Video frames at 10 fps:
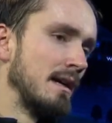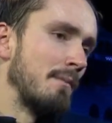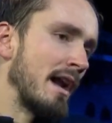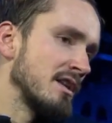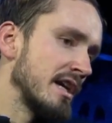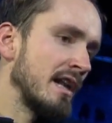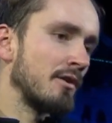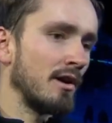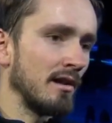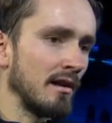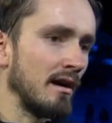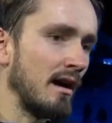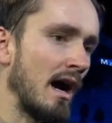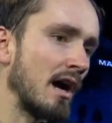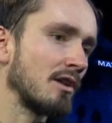But in general,
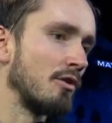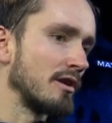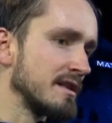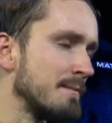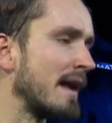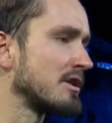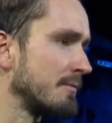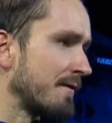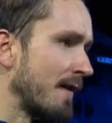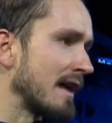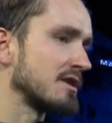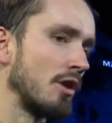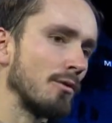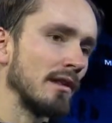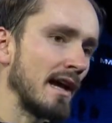uh, is meant to be fast, so
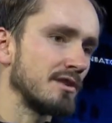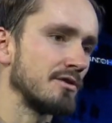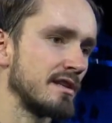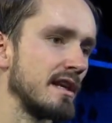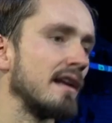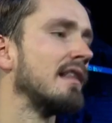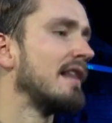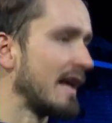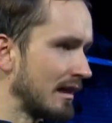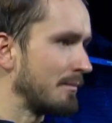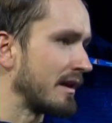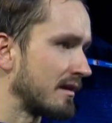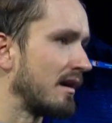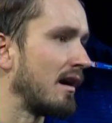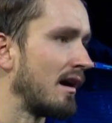I would like to see a little bit
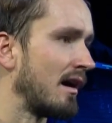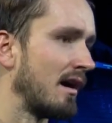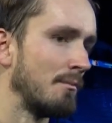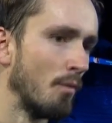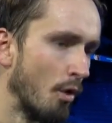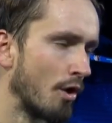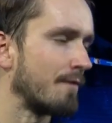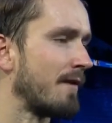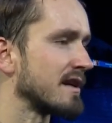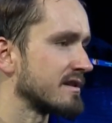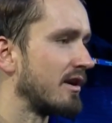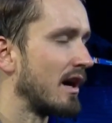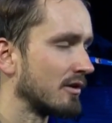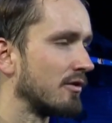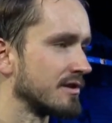uh, more faster
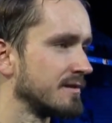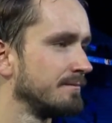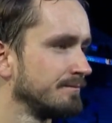hardcourts.